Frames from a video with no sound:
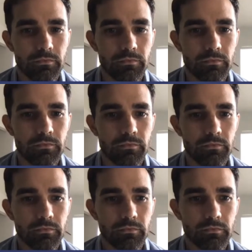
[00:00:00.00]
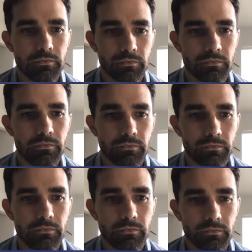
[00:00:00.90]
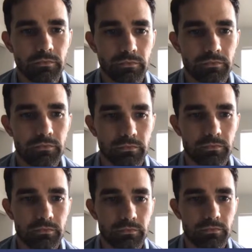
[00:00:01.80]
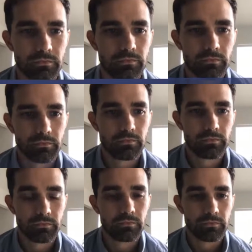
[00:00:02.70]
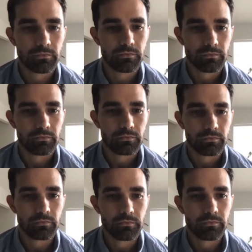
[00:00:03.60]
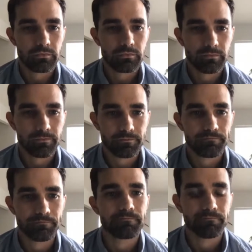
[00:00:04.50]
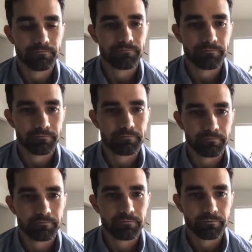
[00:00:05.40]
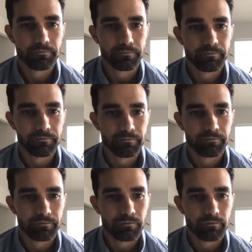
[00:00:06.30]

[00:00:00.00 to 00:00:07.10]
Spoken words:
(silent)